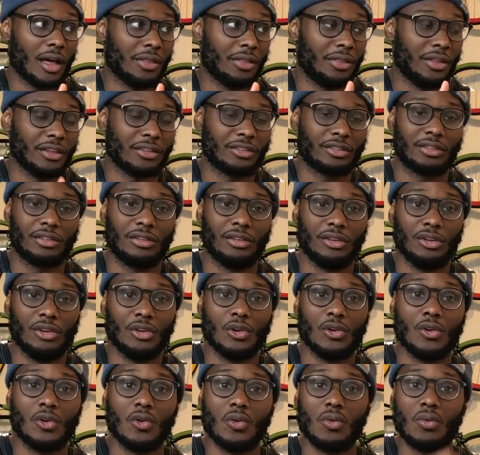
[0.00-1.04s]
this
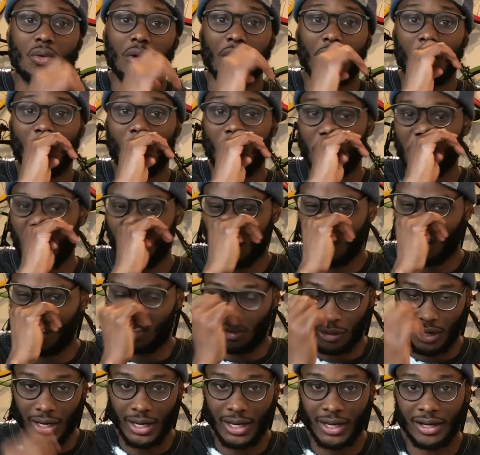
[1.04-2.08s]
new Uber
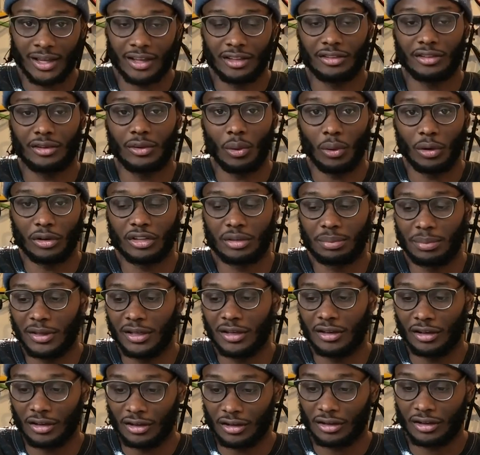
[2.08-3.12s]
Green is going to be
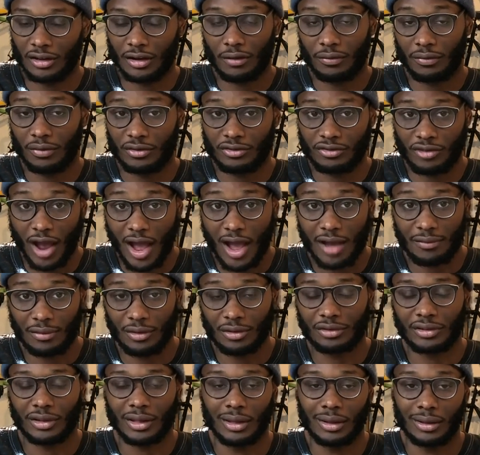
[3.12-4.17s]
good for
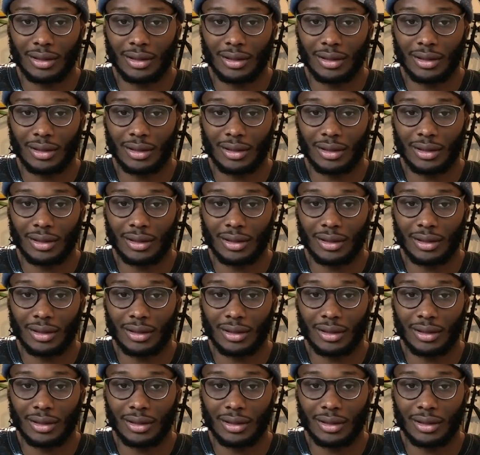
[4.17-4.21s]
drivers?